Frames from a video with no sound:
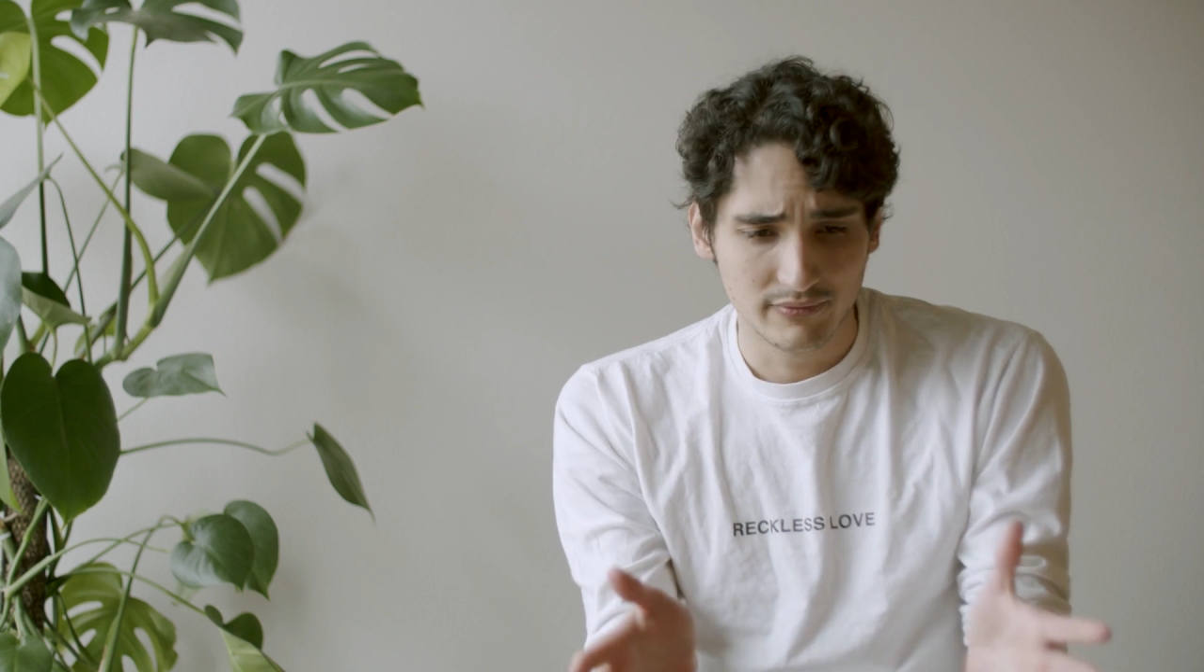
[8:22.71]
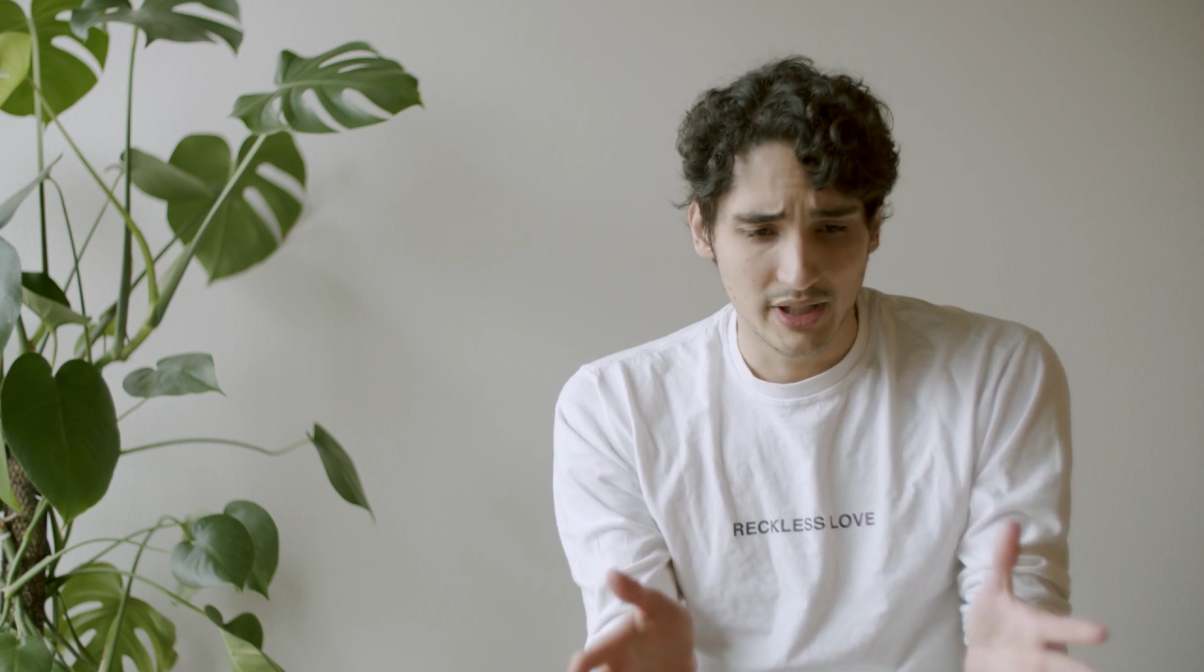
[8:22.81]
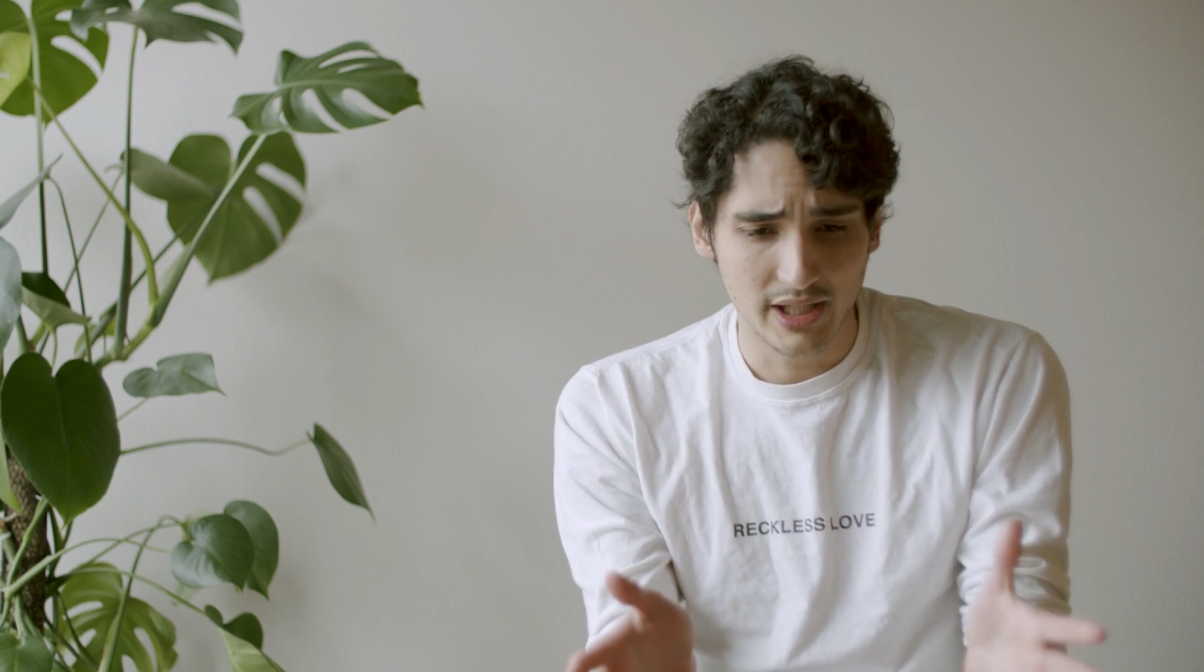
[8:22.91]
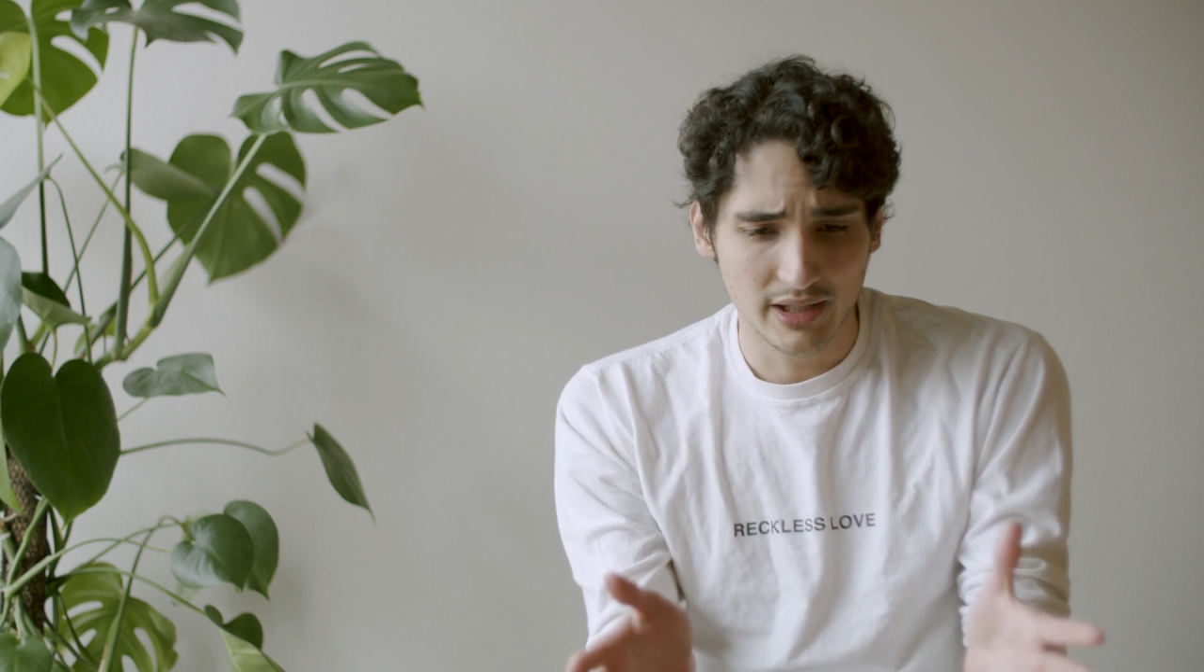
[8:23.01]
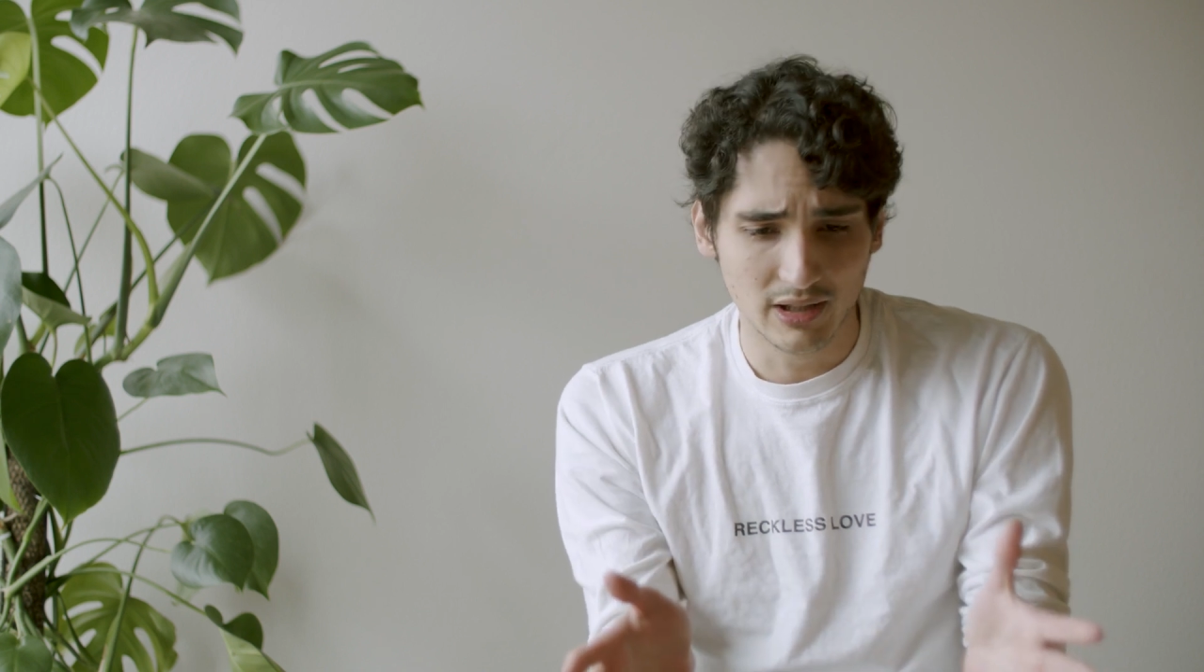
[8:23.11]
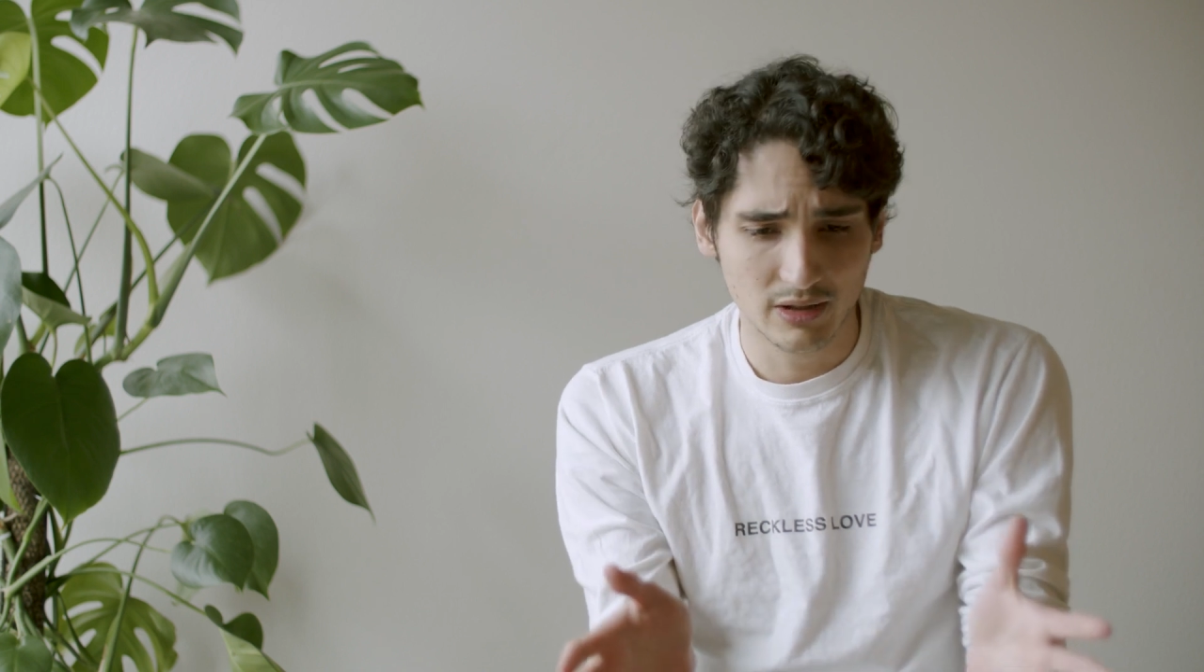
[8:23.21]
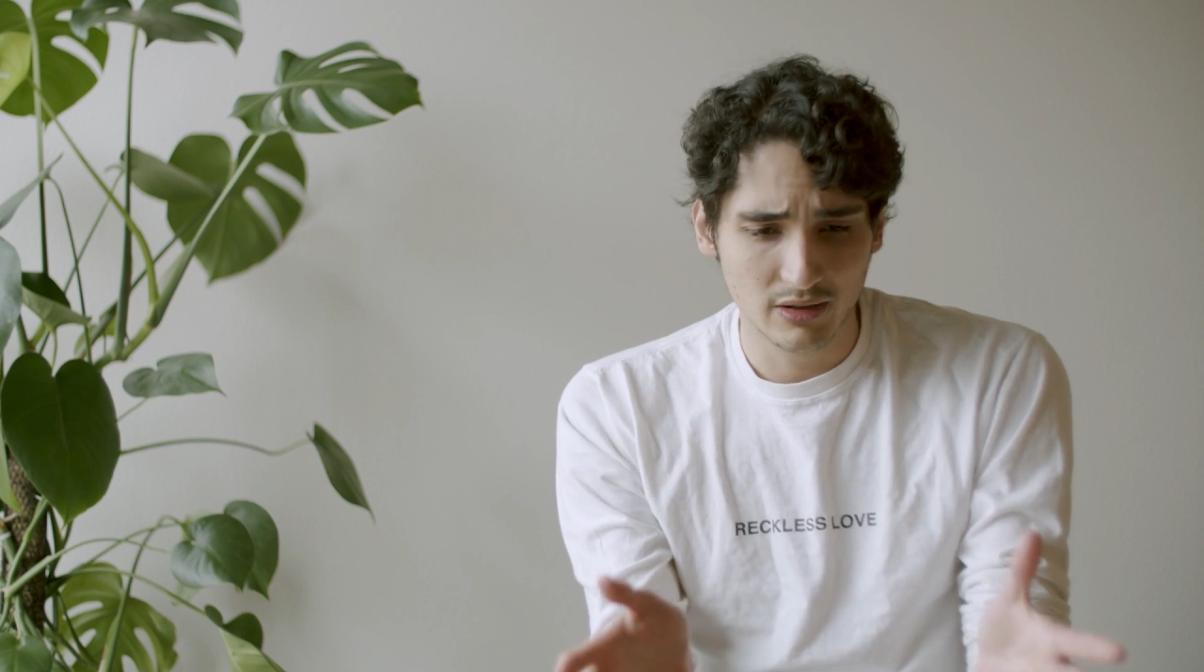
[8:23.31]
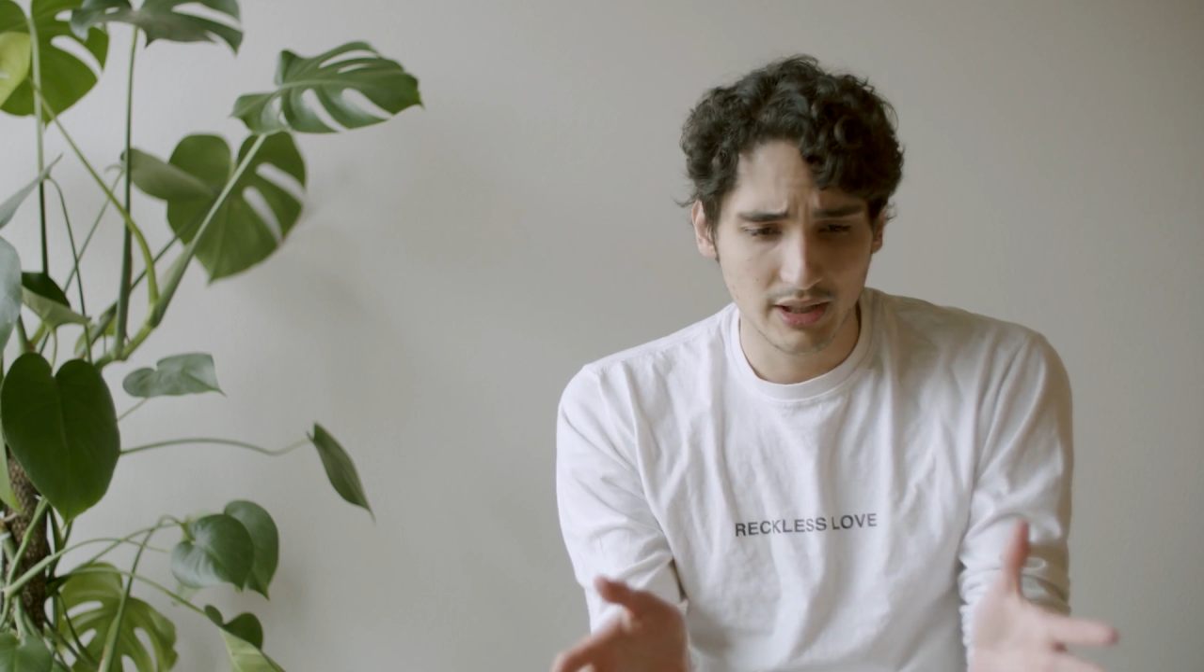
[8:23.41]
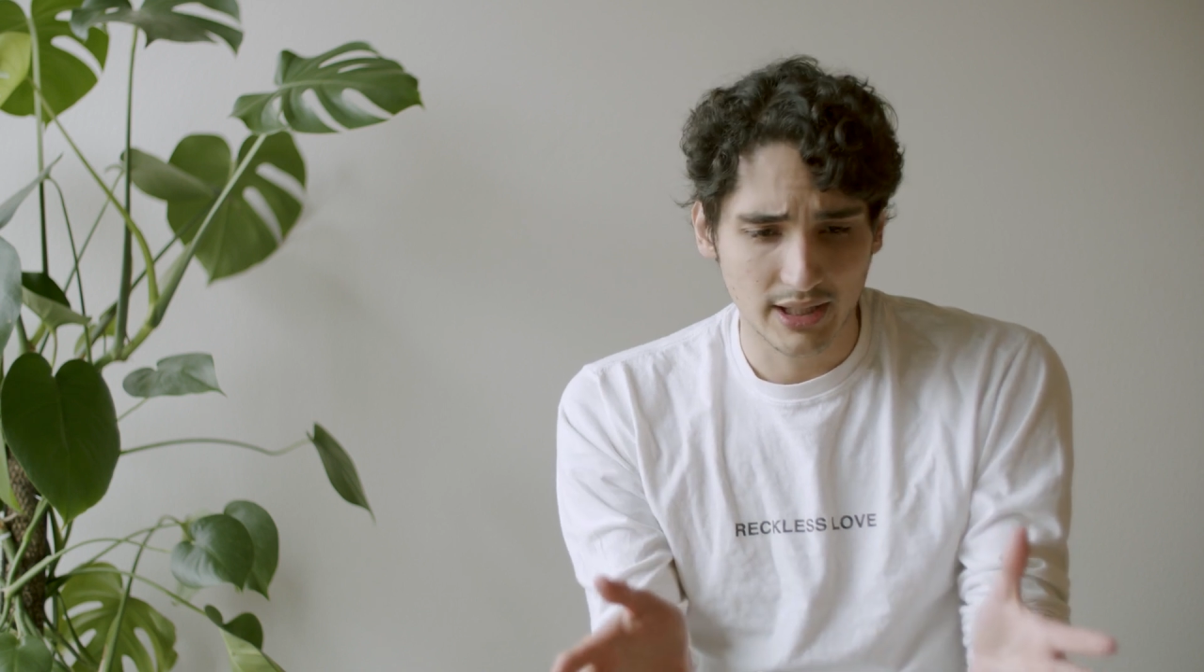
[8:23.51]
He literally